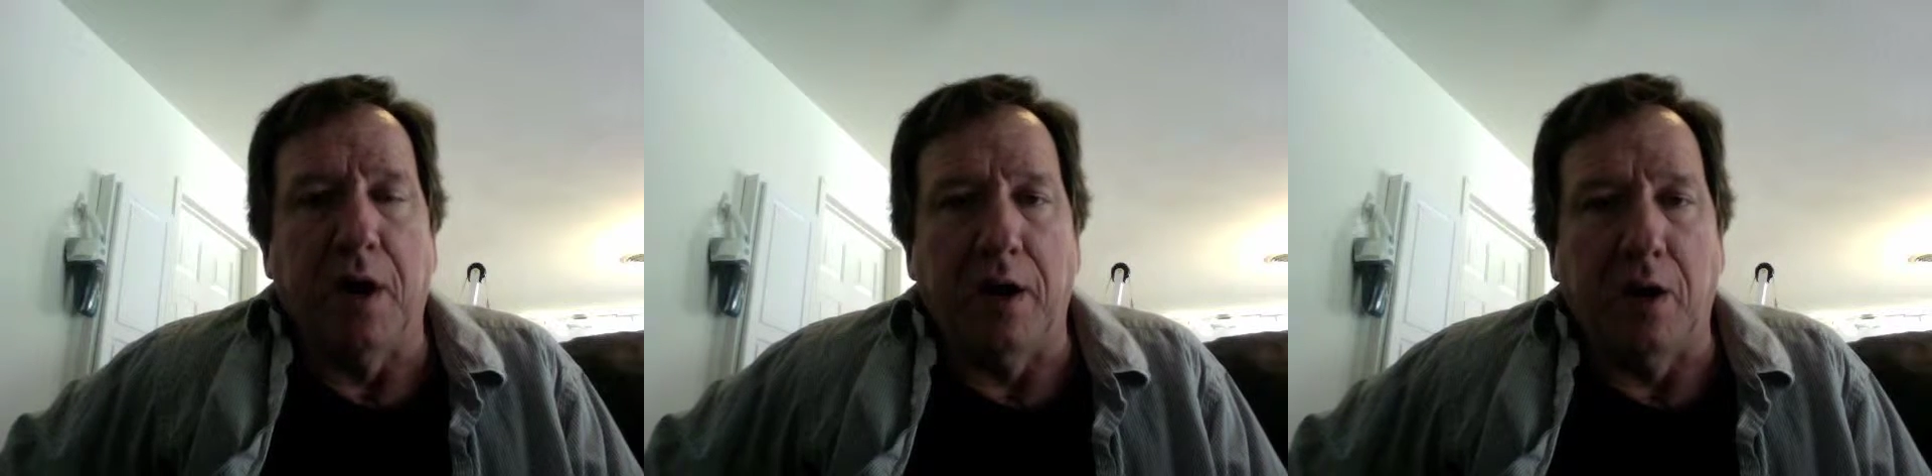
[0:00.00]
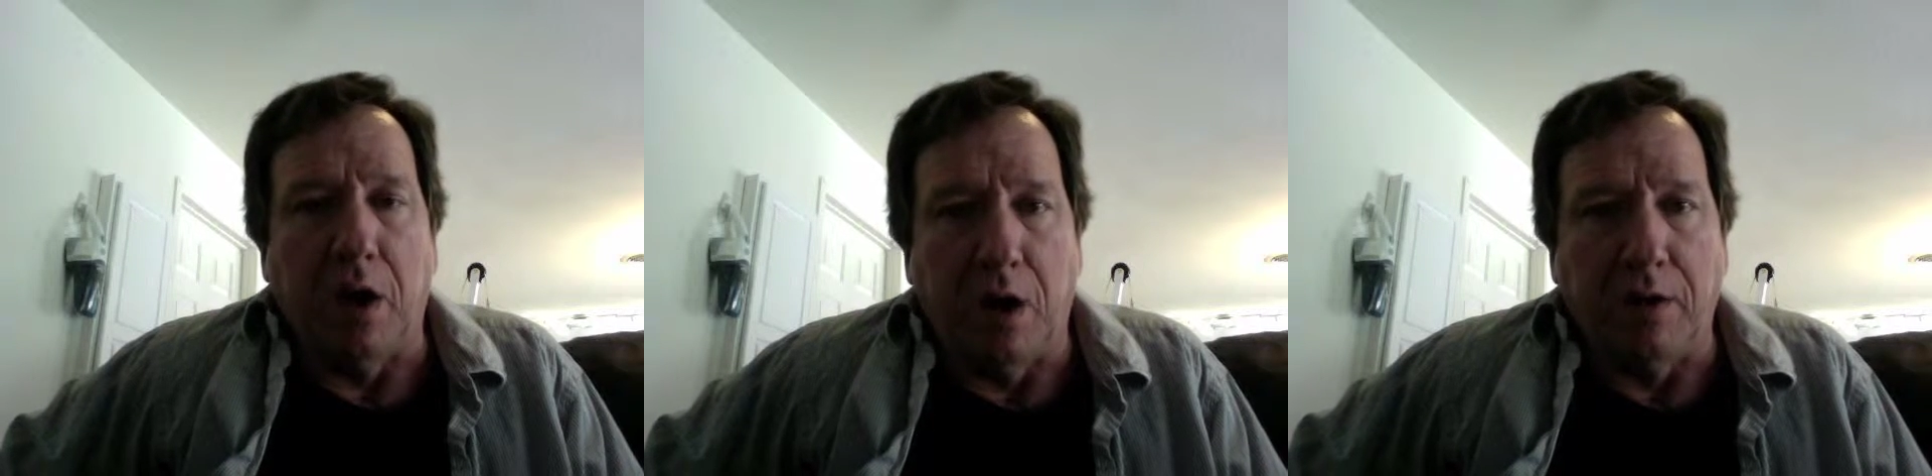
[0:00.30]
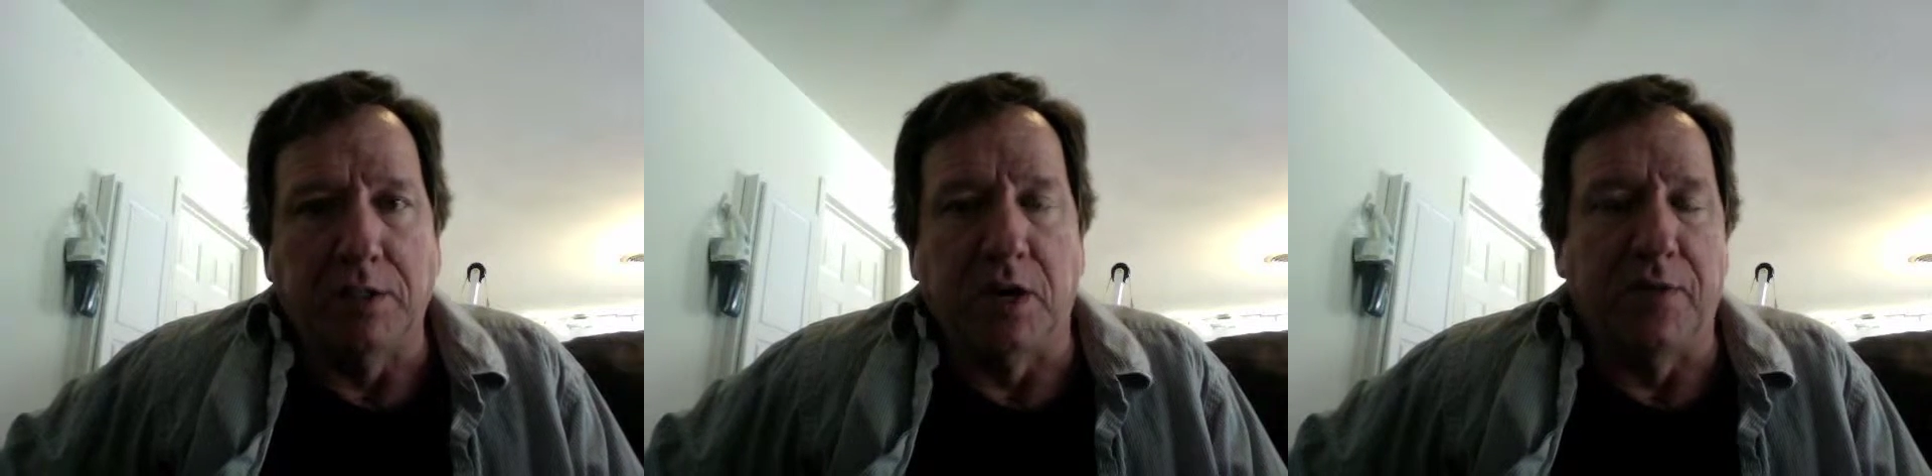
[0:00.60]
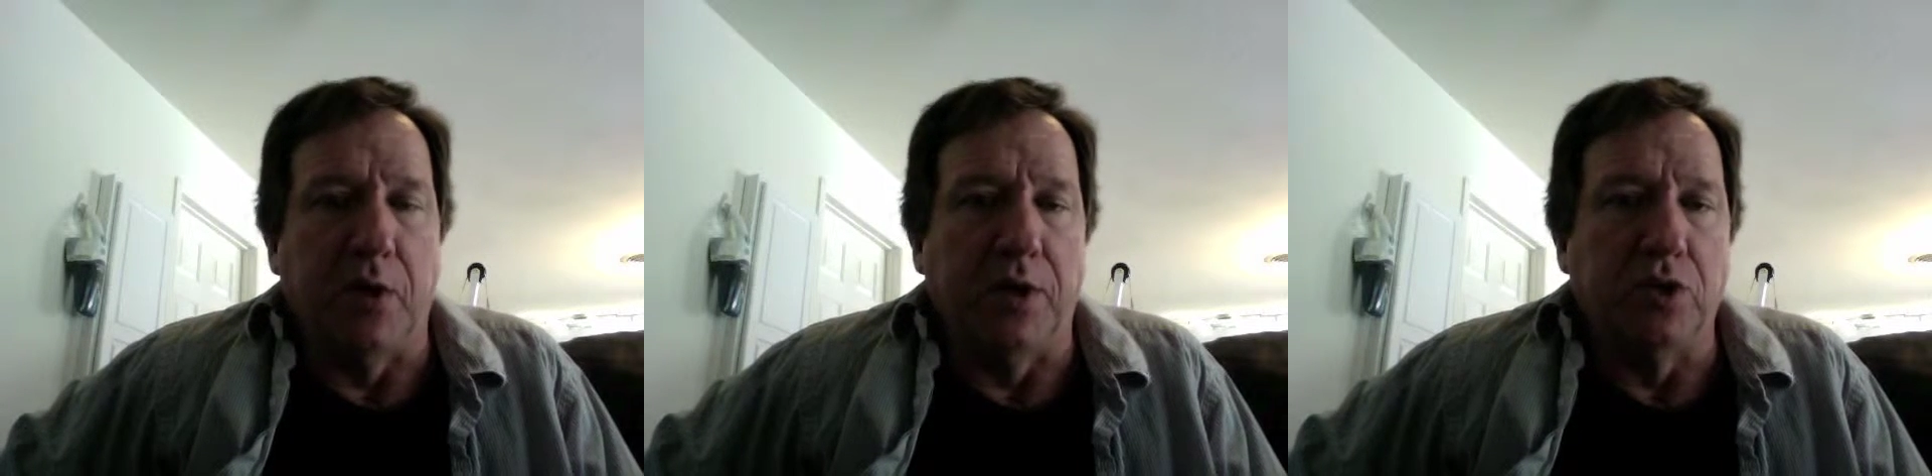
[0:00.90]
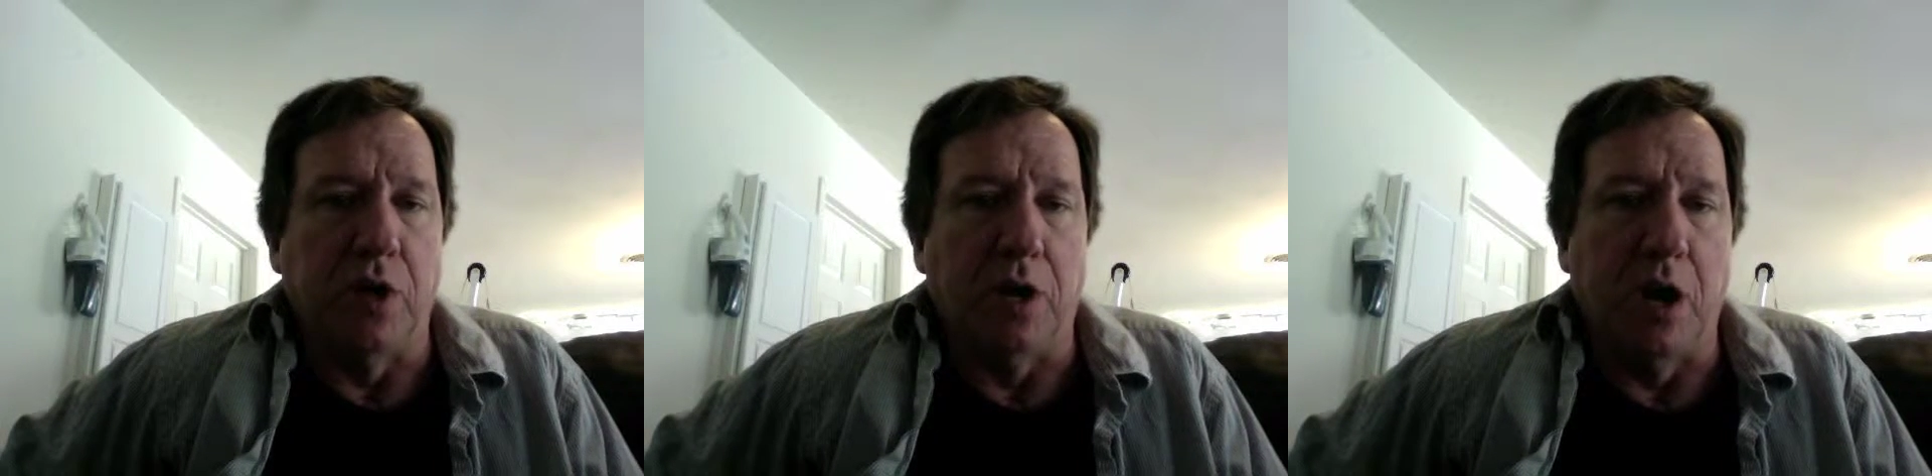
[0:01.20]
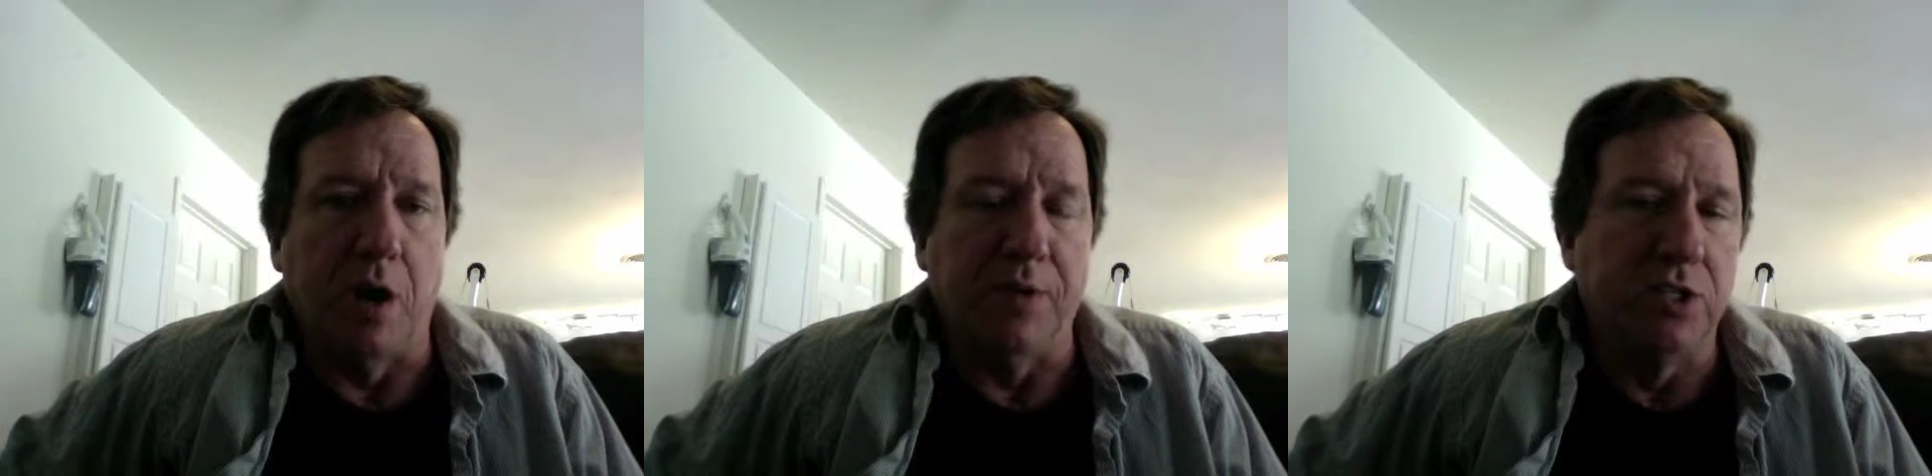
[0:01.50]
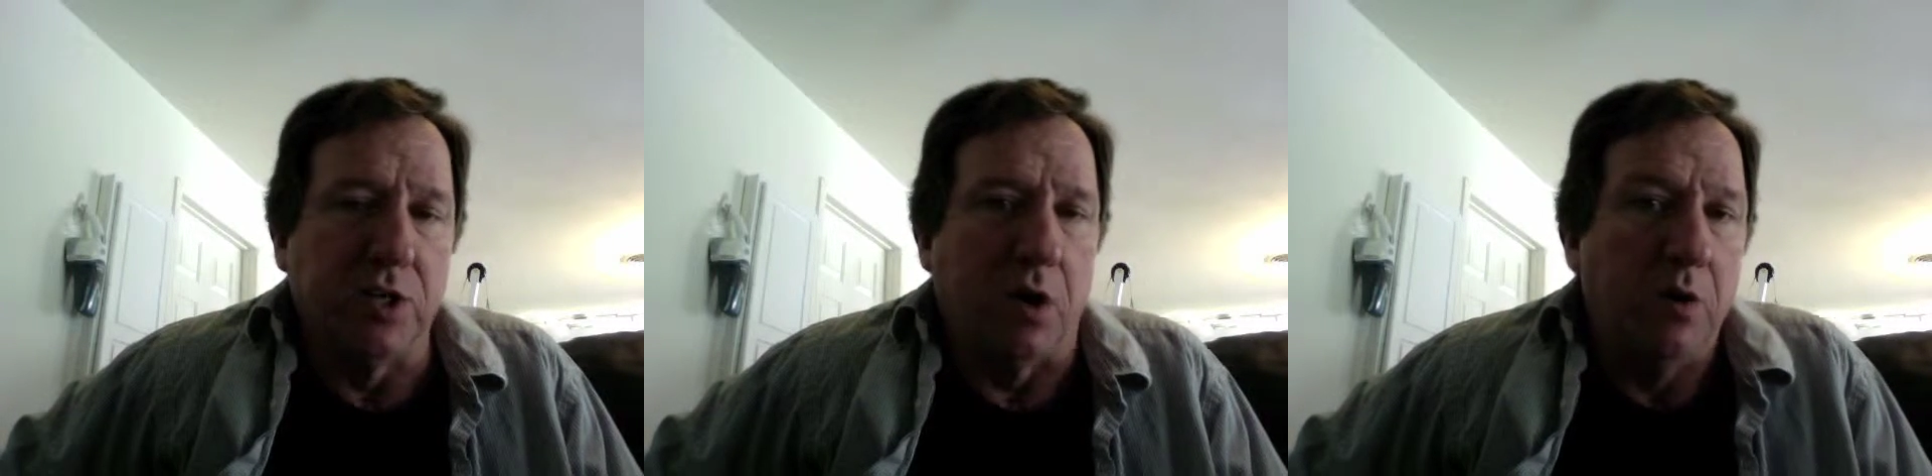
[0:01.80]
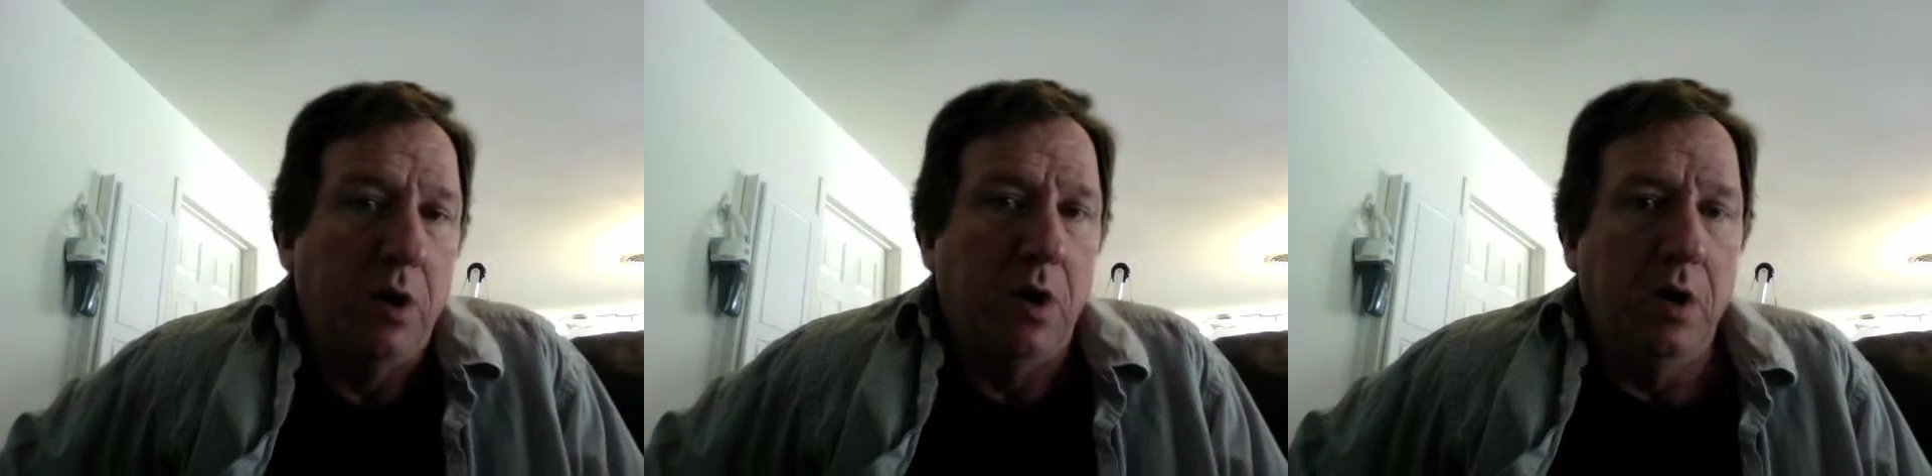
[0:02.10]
and on selfadoration.com. And so,